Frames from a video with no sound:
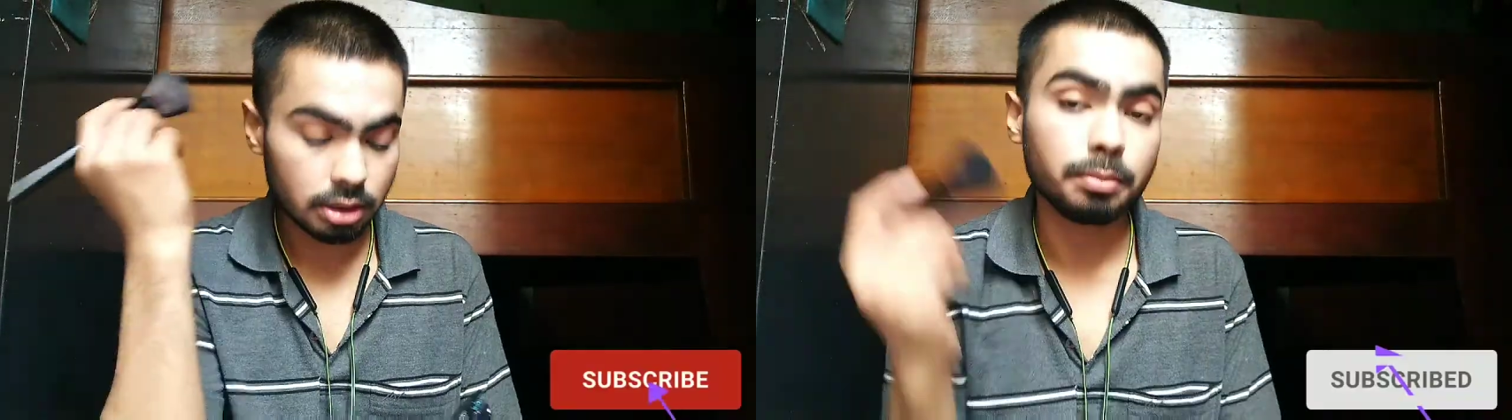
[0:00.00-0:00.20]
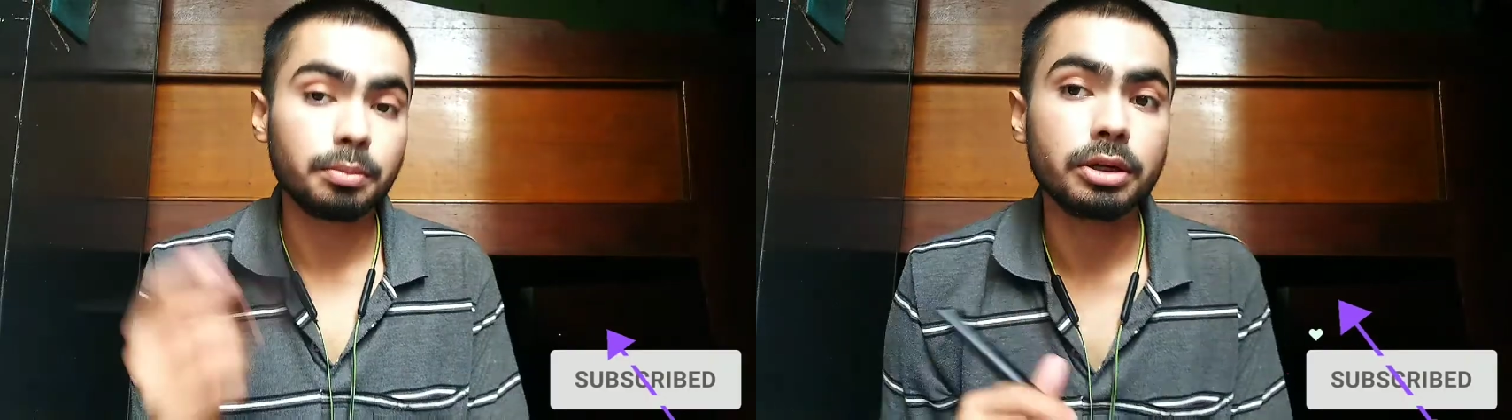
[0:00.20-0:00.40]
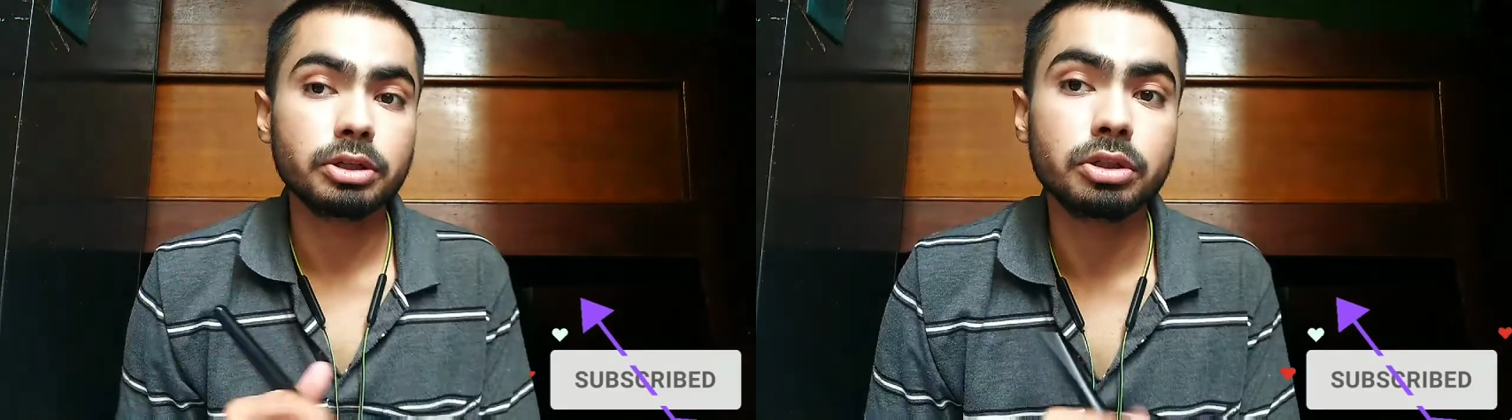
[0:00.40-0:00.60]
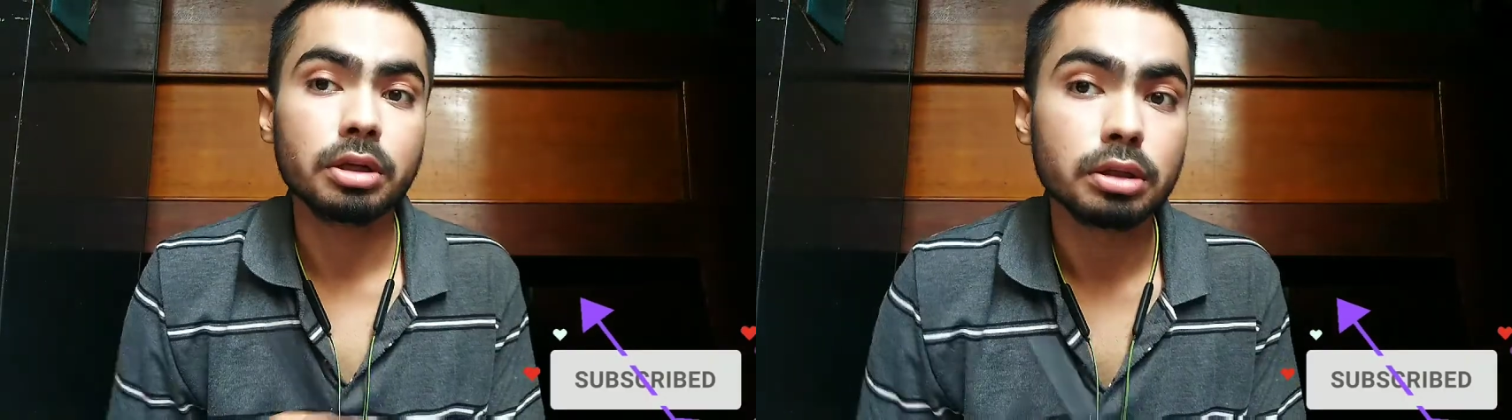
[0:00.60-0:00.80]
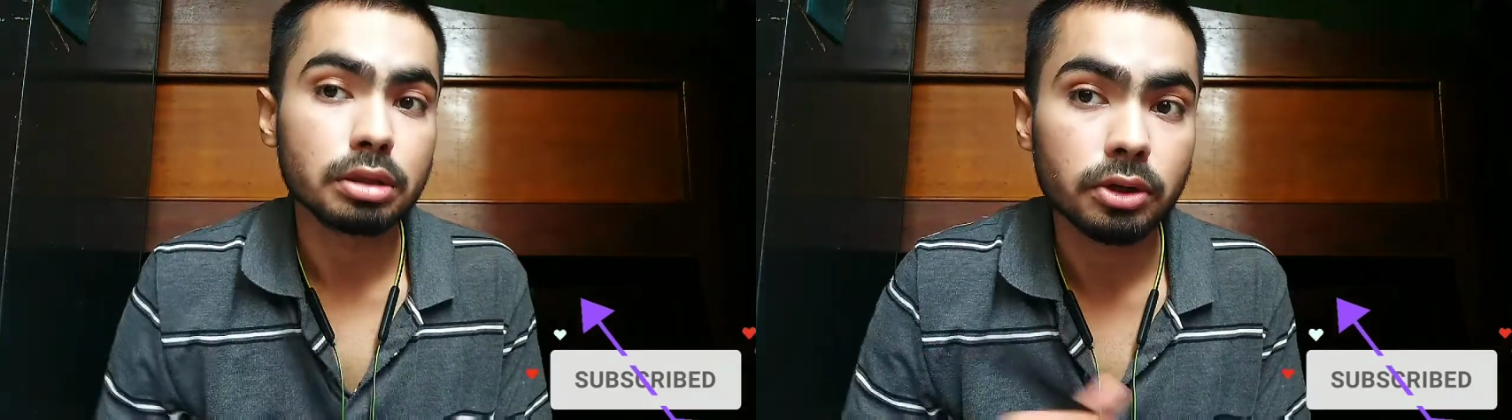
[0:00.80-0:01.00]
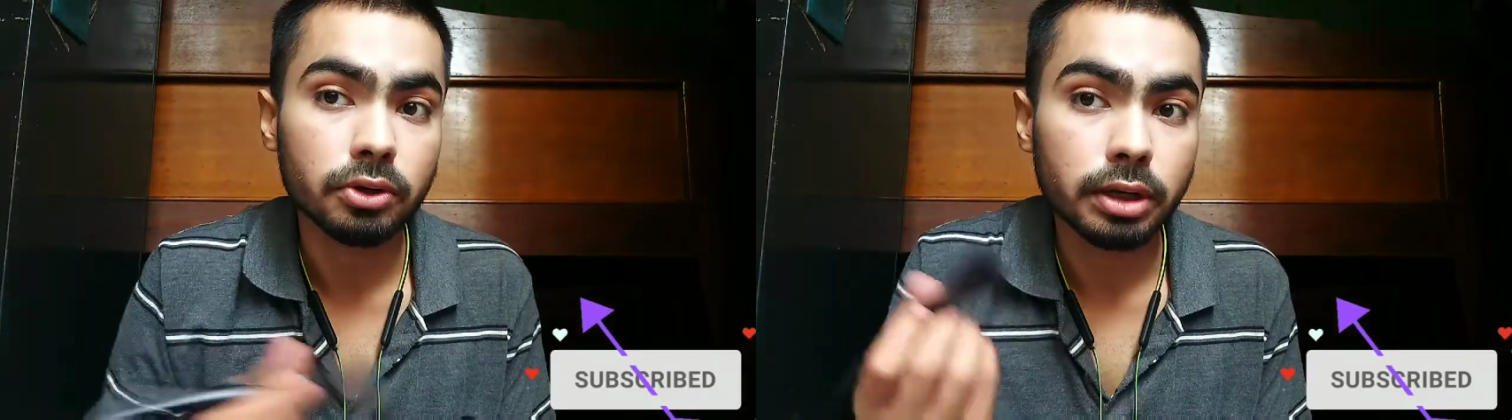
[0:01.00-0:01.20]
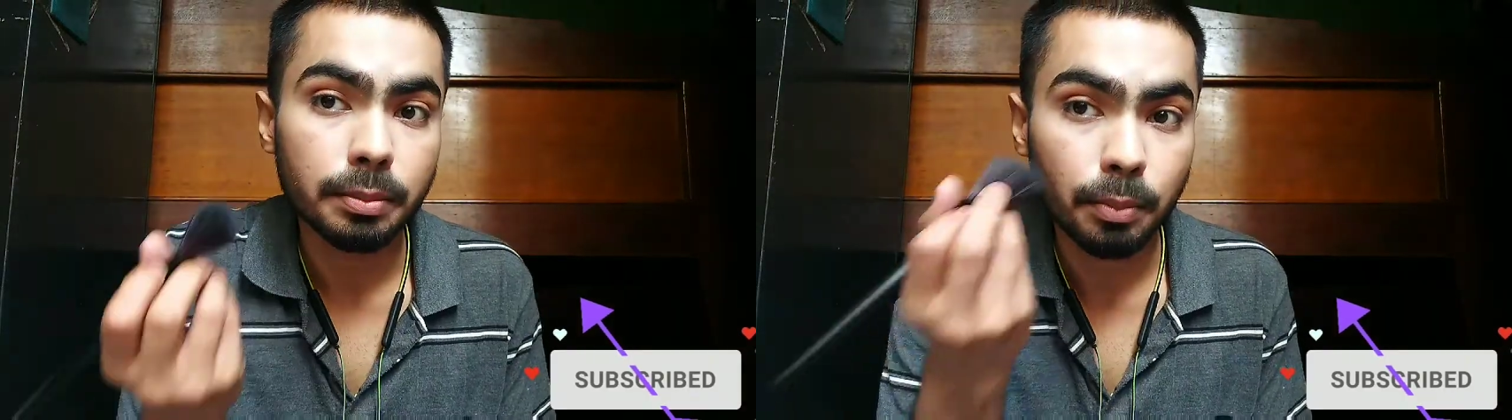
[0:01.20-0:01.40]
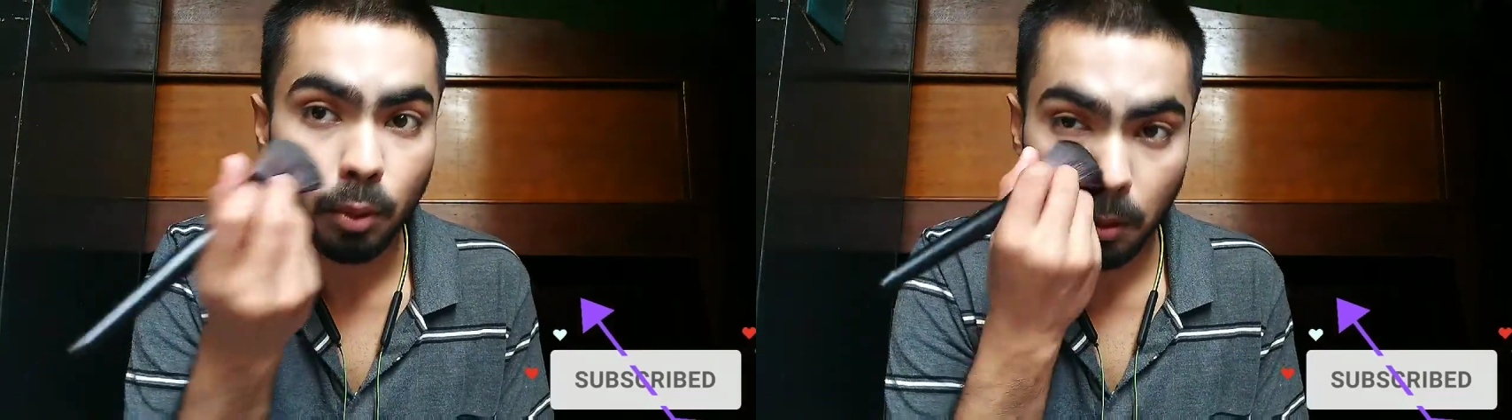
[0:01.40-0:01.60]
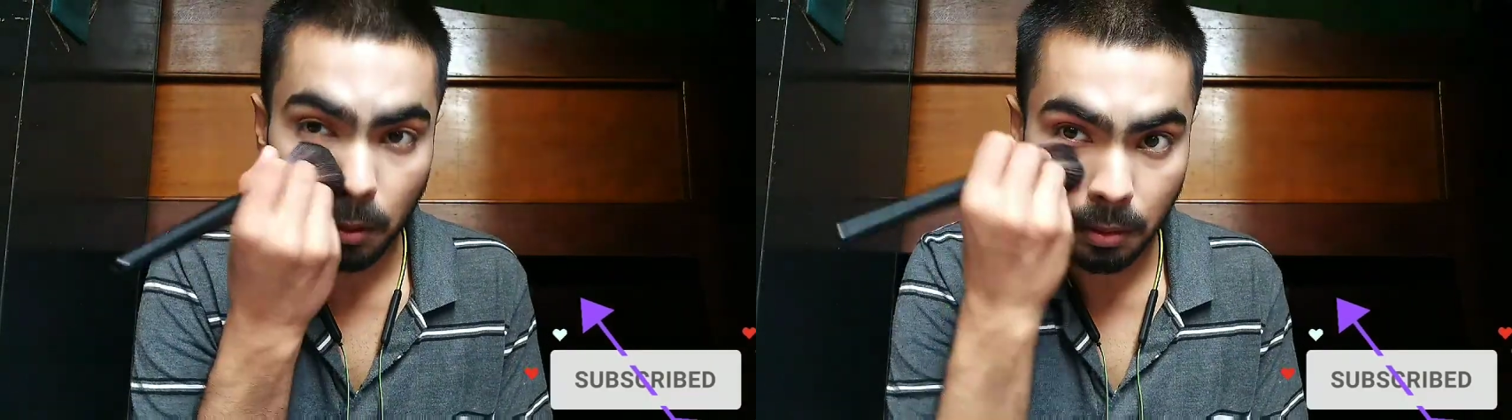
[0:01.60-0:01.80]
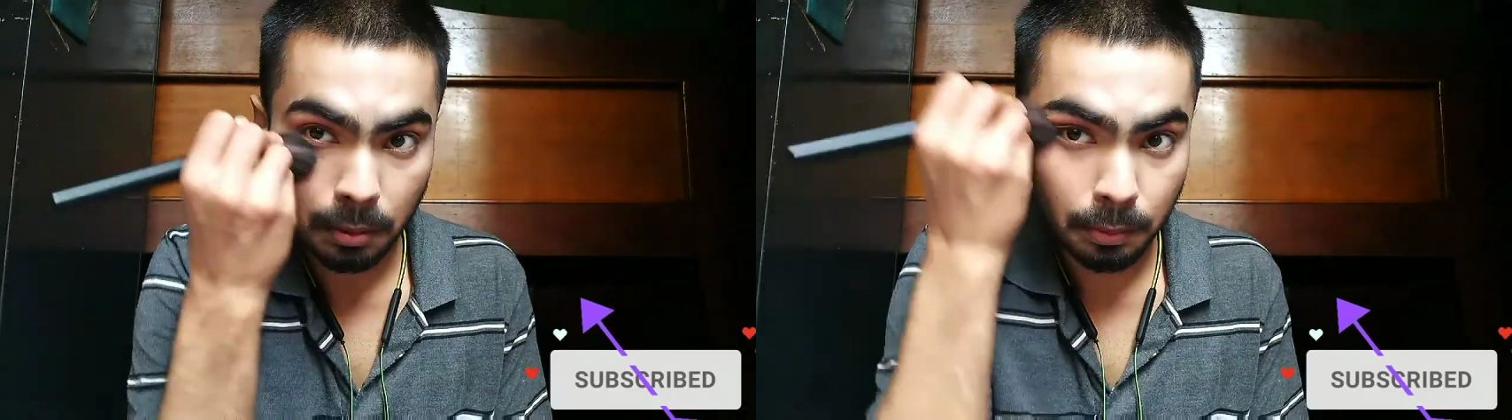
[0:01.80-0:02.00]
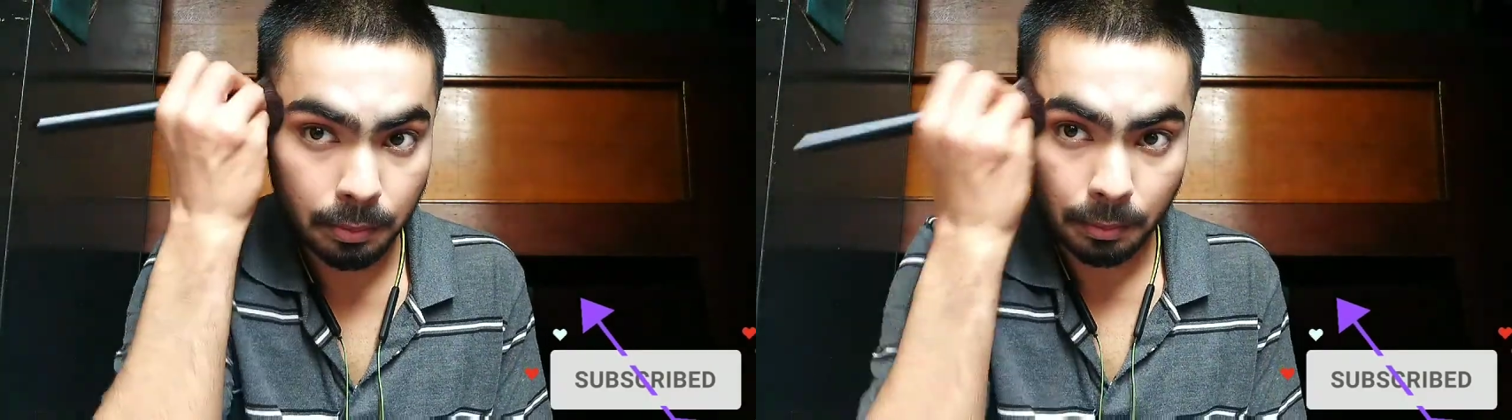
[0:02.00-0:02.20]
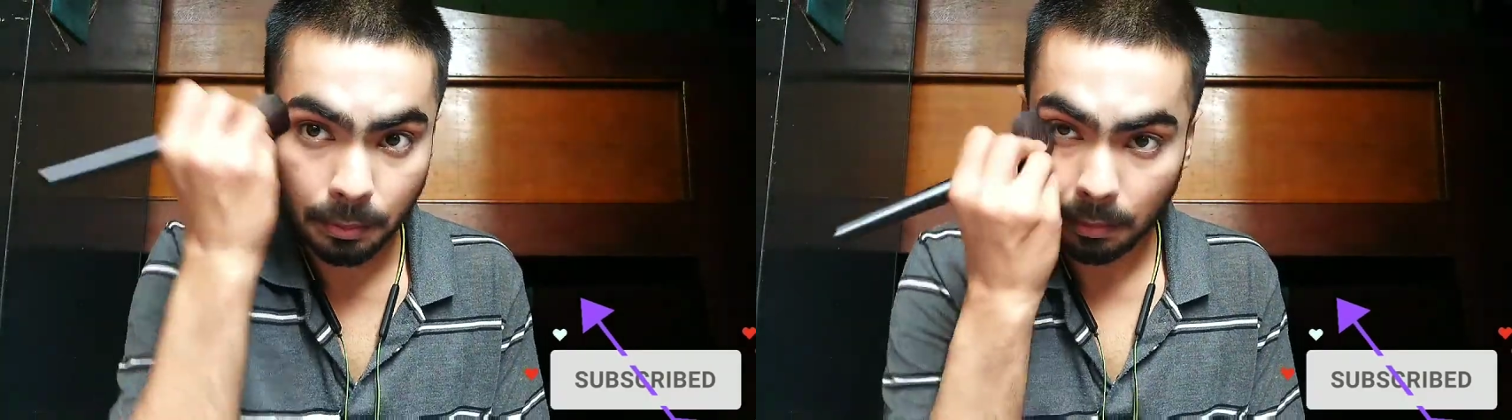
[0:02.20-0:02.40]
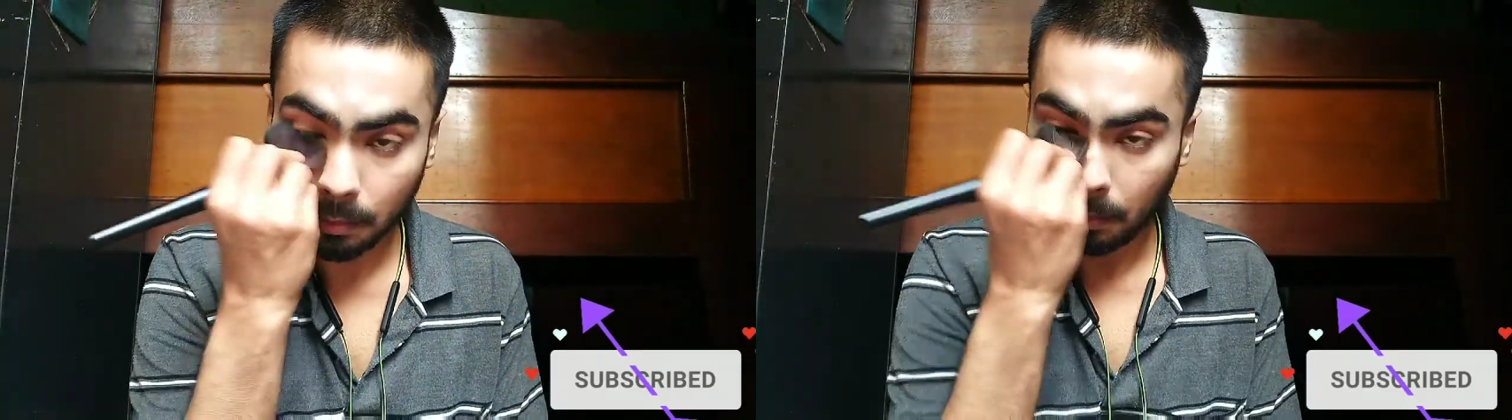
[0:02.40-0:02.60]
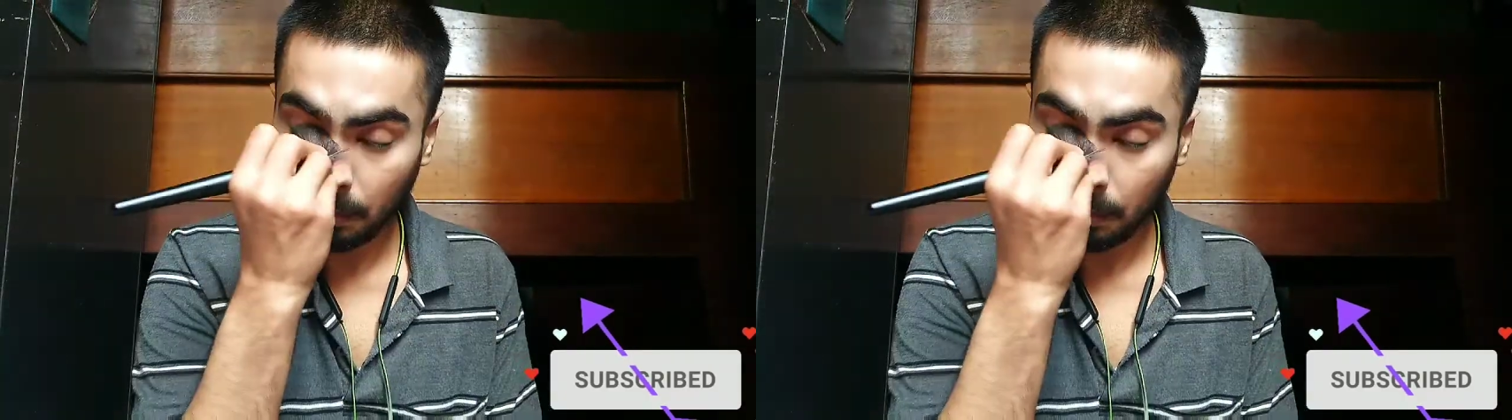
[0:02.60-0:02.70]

like some synthetic brush, they really poke.